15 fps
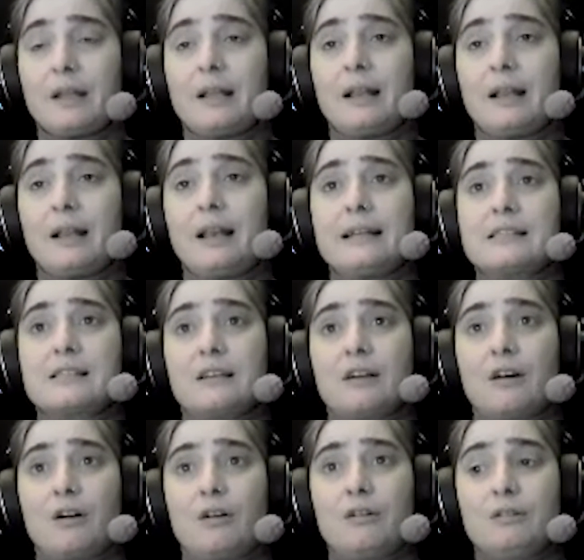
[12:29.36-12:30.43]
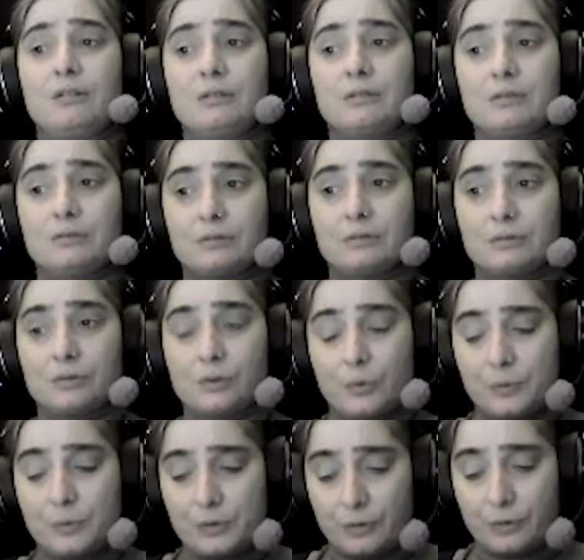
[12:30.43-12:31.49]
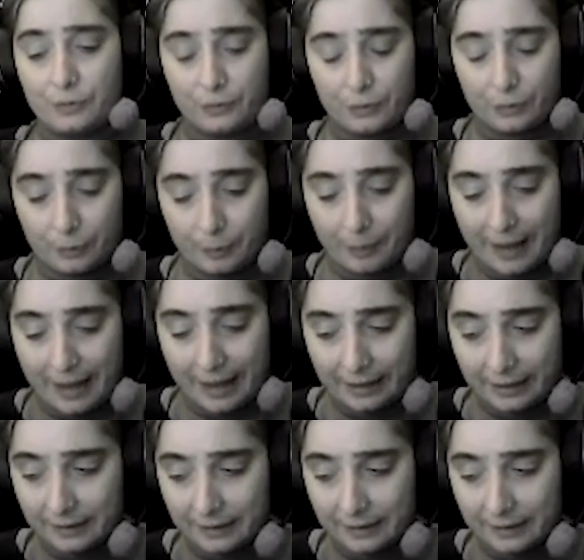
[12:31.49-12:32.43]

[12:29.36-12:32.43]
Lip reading: Legs long to observe your back.